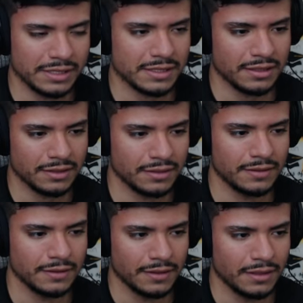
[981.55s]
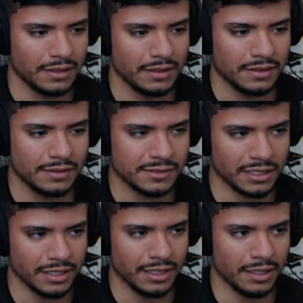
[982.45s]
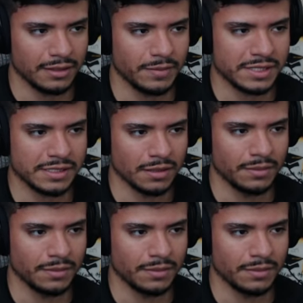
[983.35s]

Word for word: hell. Second and nine. Let me see some.